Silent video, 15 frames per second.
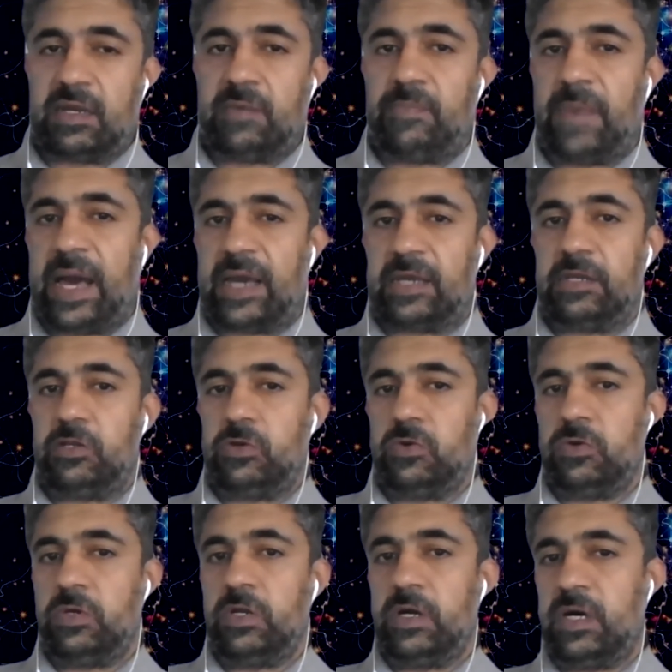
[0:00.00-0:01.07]
a
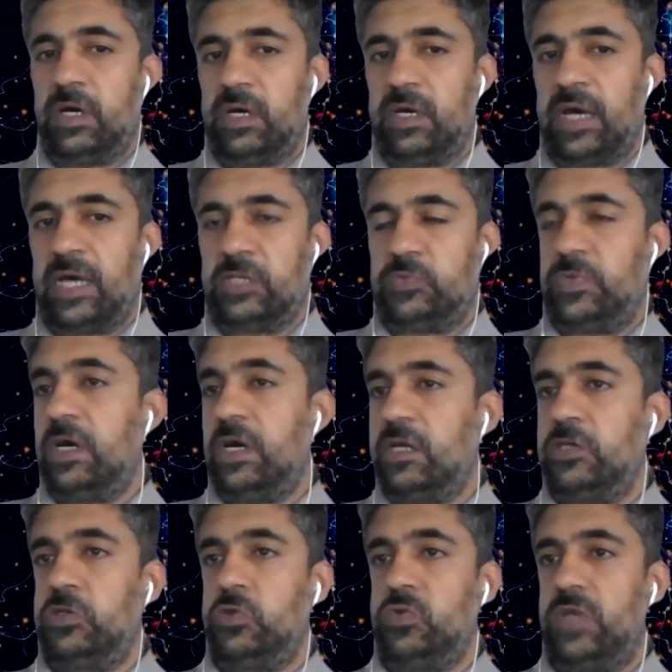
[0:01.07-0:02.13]
magnitude as we
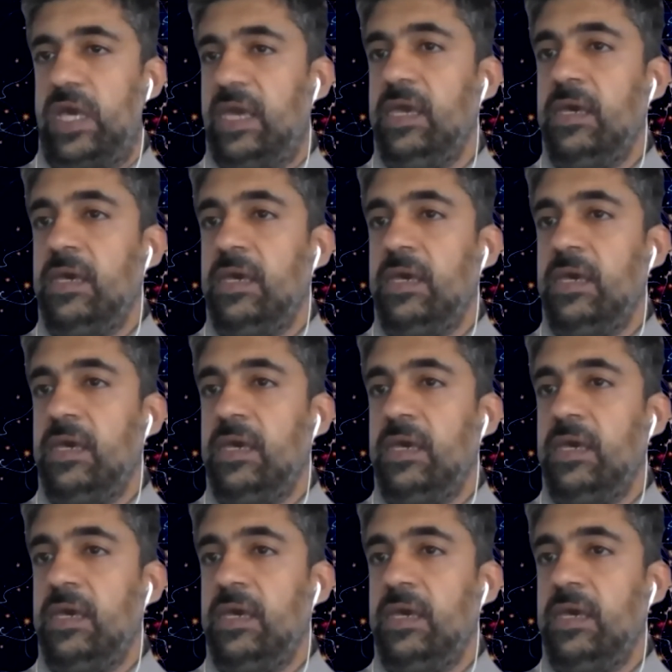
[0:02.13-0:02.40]
are today.